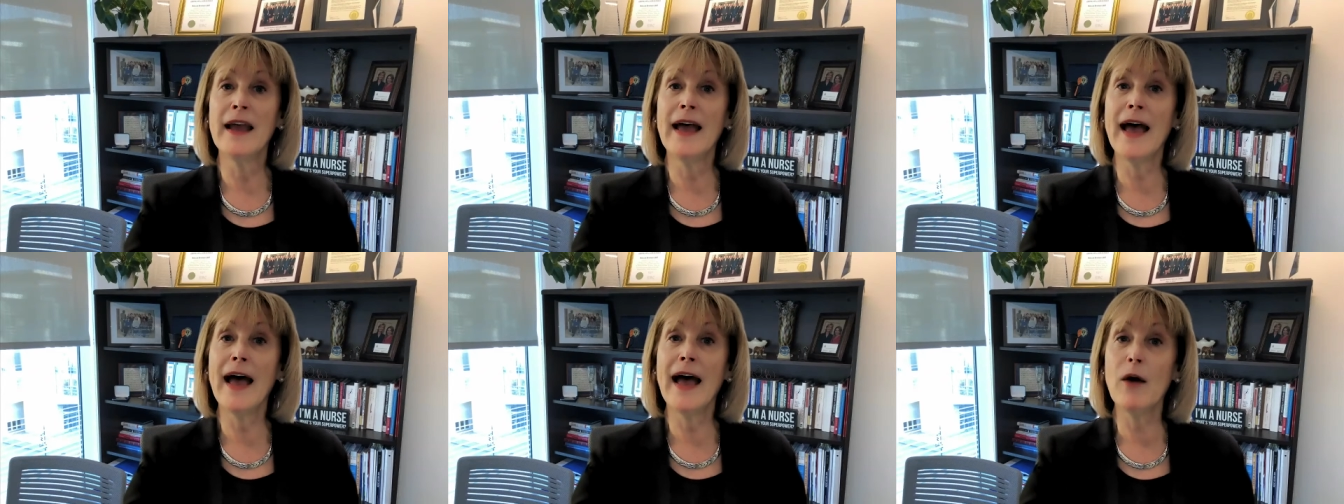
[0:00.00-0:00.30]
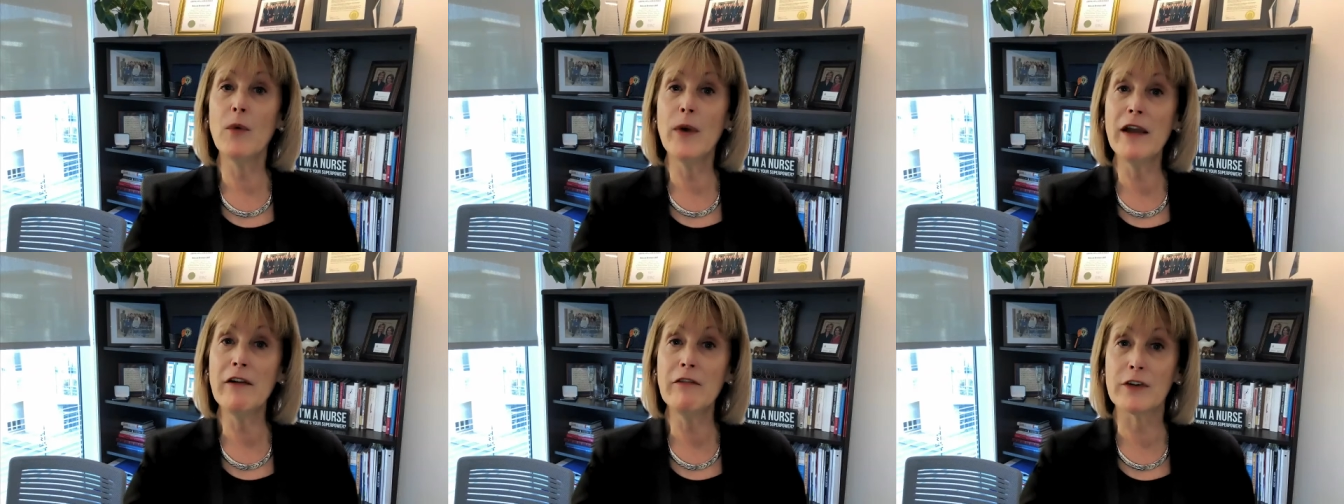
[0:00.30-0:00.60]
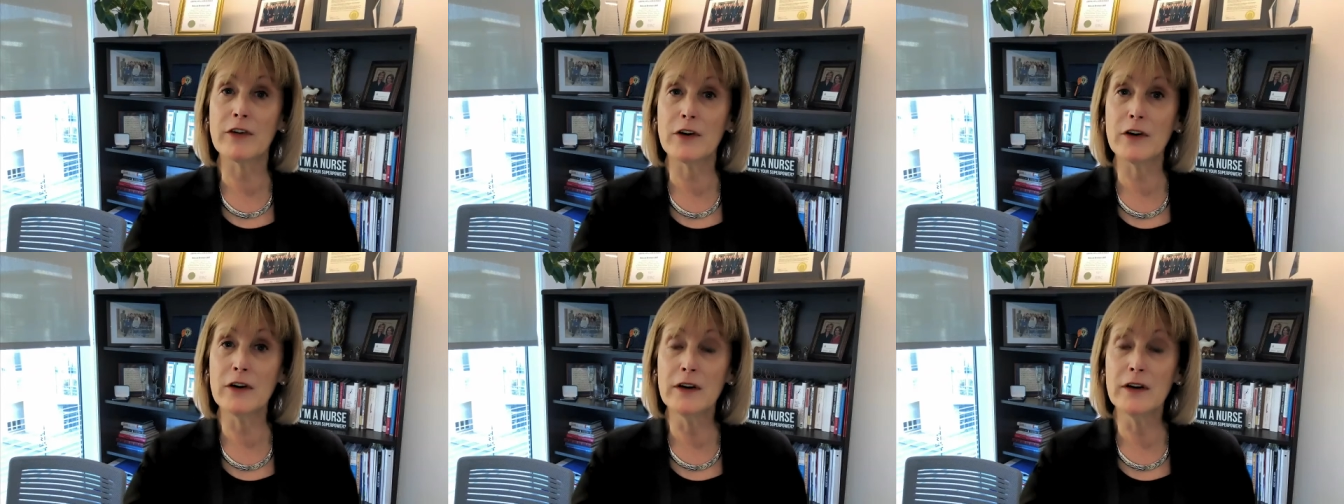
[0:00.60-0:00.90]

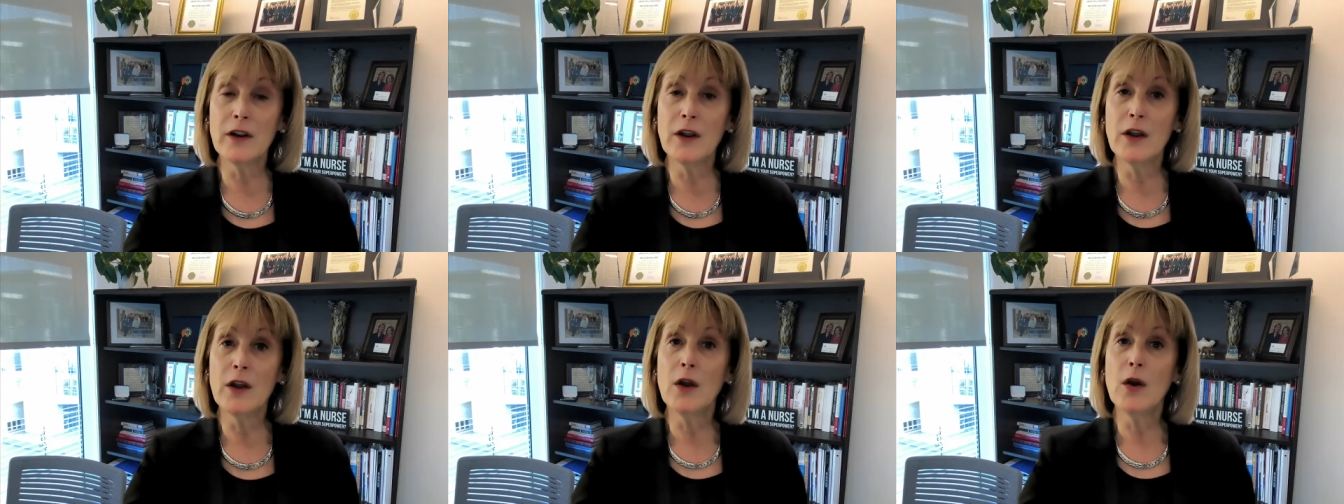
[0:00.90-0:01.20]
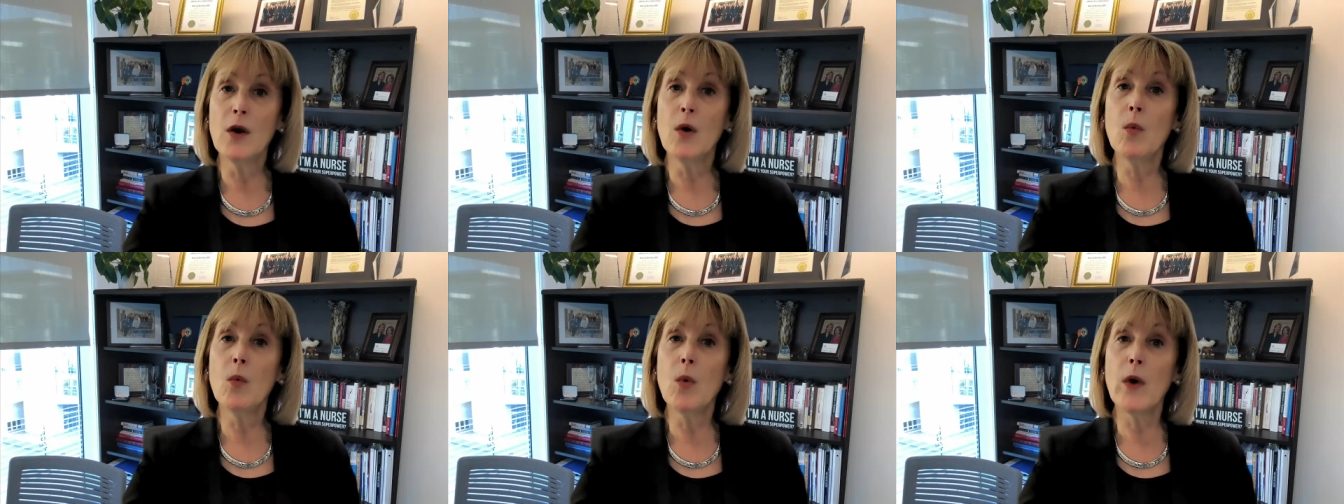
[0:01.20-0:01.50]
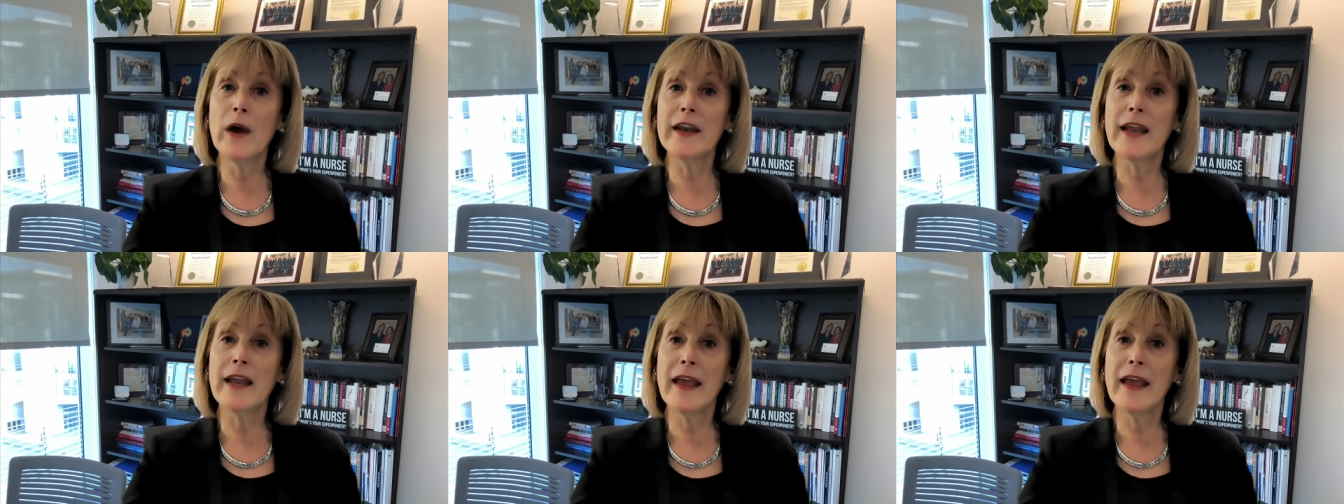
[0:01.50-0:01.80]
However,
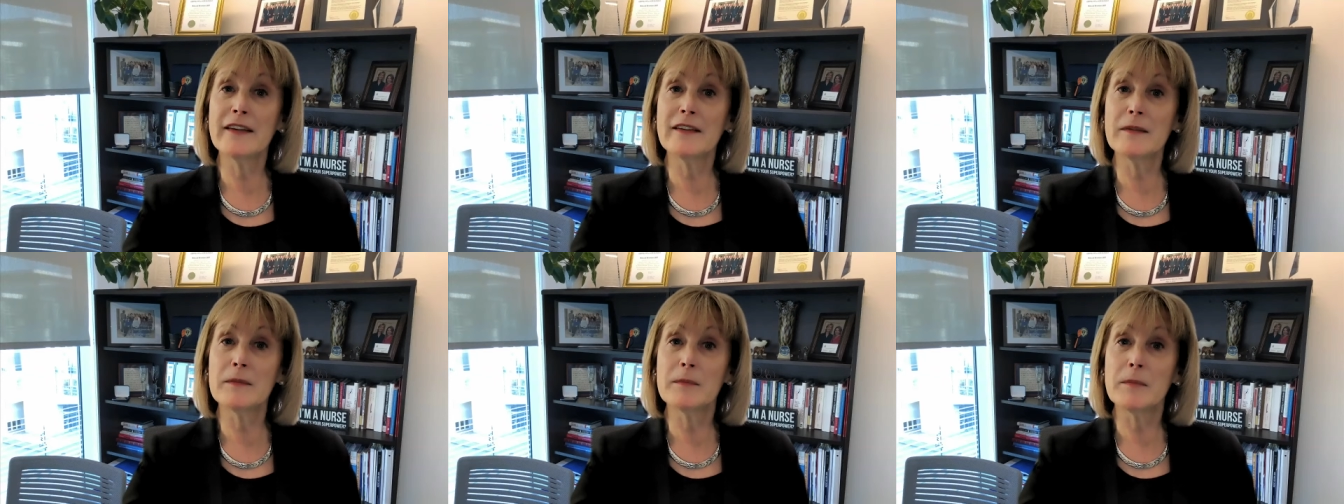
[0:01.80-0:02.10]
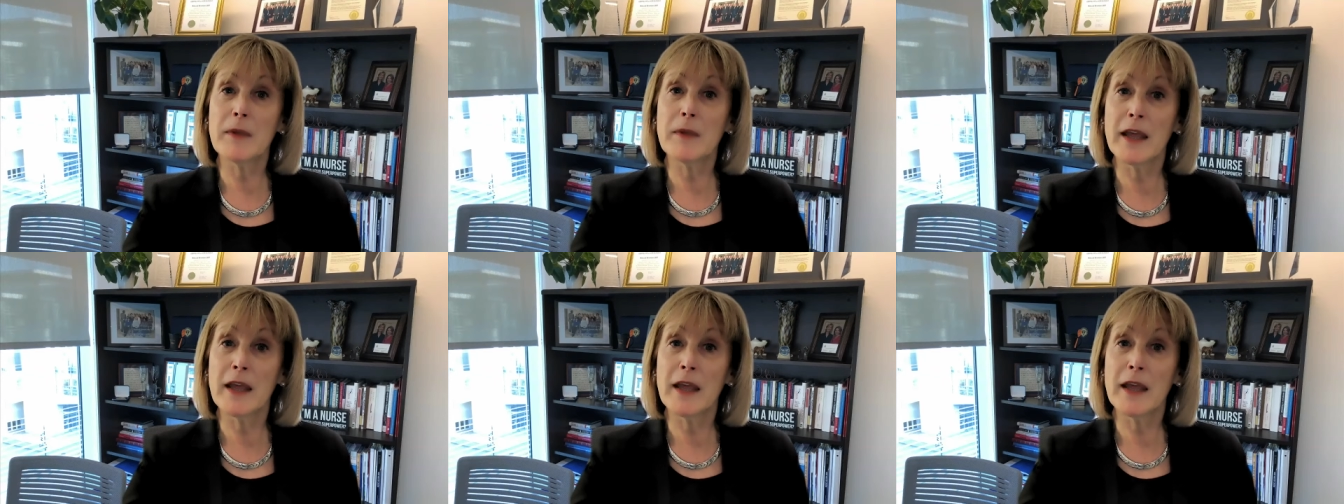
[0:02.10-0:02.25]
what has